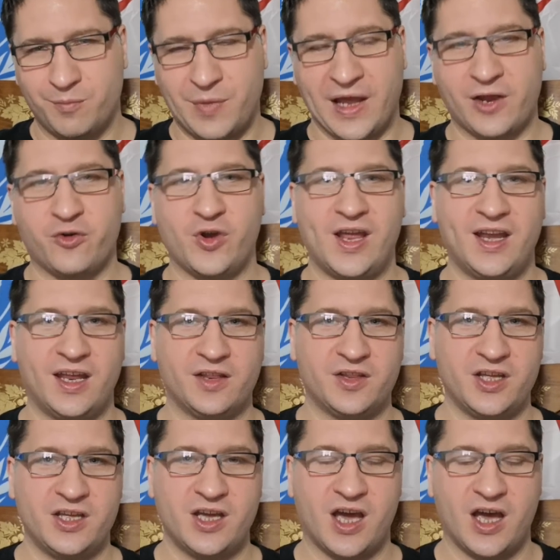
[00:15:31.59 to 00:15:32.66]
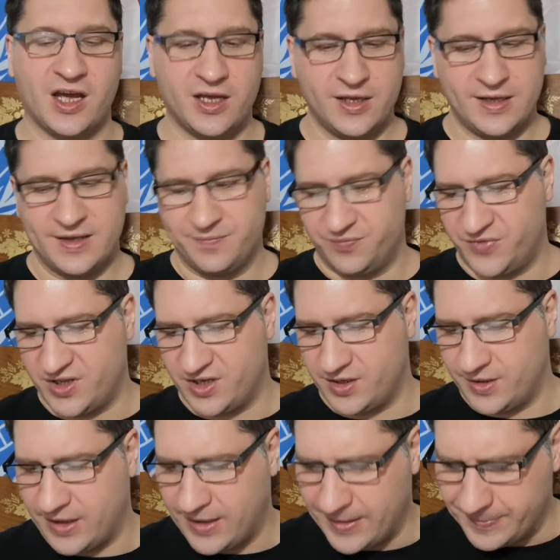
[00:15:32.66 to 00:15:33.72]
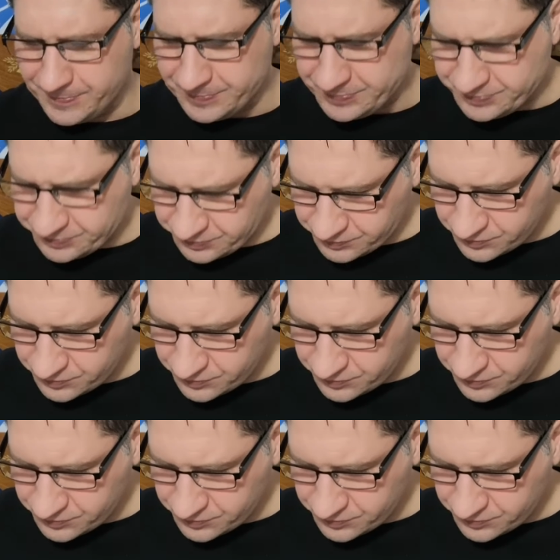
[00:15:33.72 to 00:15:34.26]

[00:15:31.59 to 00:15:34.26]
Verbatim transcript: by creating the uh, the um,